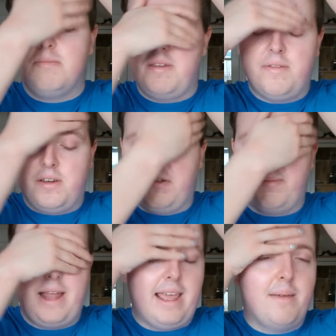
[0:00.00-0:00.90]
before you
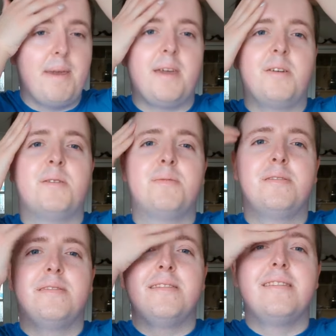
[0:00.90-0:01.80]
apply your makeup.
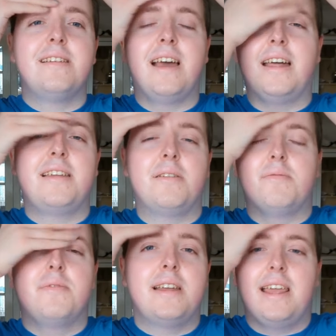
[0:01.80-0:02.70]
I think it
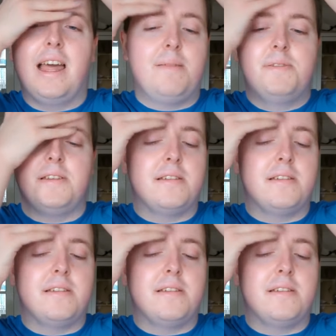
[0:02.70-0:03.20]
really helps you.